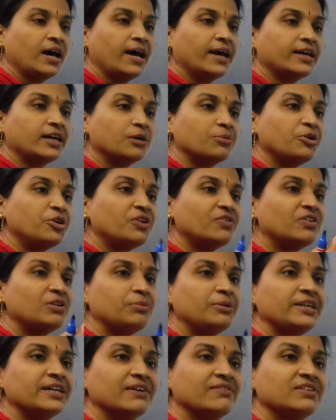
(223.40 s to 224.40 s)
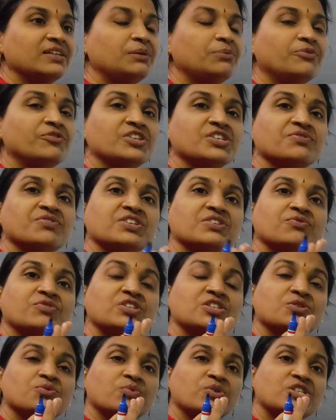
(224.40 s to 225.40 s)
A community will be developed
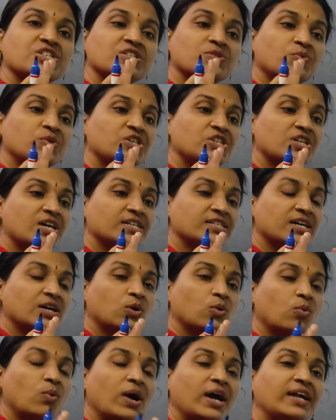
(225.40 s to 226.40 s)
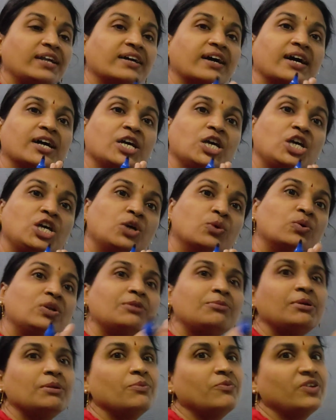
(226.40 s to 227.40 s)
which has acquired a
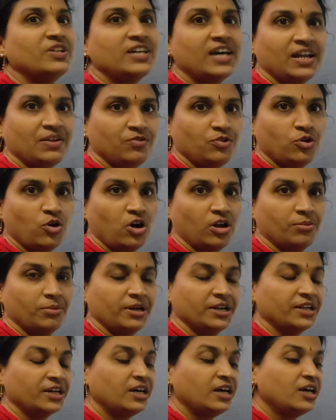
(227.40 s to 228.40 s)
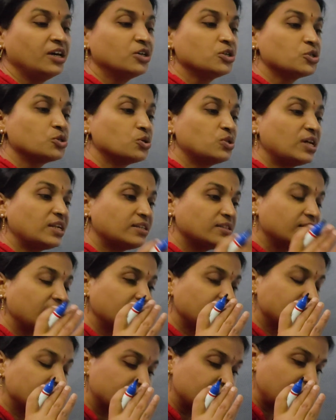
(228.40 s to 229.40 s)
equilibrium with the environment. So that
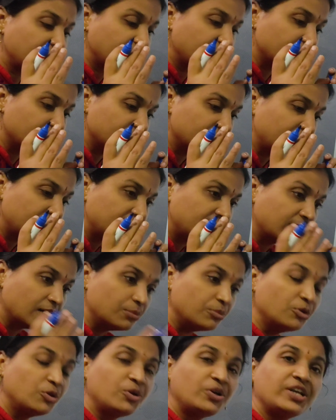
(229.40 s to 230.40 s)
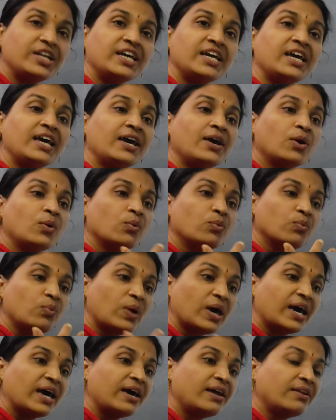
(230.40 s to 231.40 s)
community
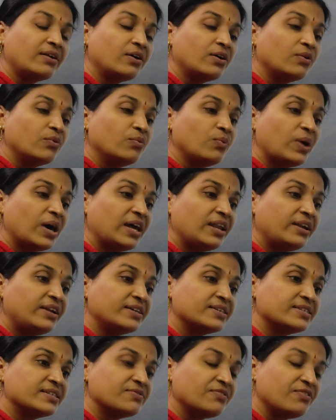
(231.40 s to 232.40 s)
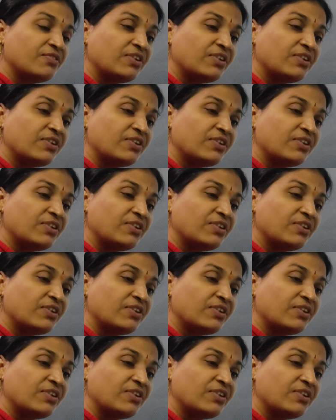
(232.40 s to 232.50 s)
where it is